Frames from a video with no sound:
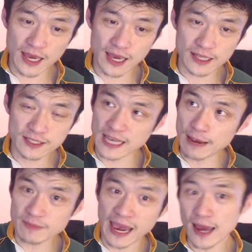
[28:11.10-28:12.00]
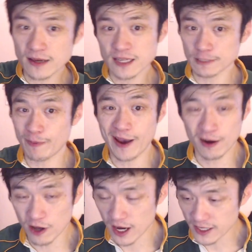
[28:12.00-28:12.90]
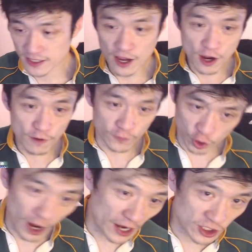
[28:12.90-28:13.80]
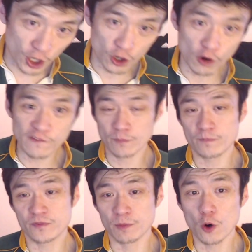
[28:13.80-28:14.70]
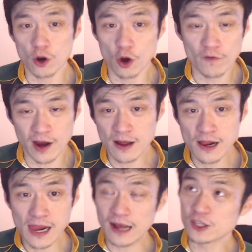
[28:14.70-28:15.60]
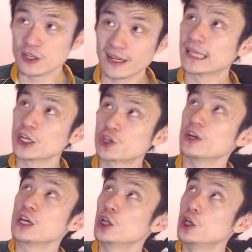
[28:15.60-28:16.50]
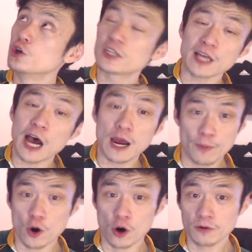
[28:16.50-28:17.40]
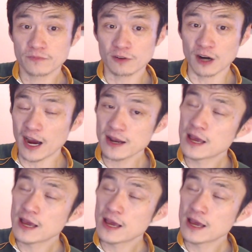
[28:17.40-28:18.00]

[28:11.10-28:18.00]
Sam Kang gets penalized for trying to turn over the ball over. Like, literally, you lose the high ball, right?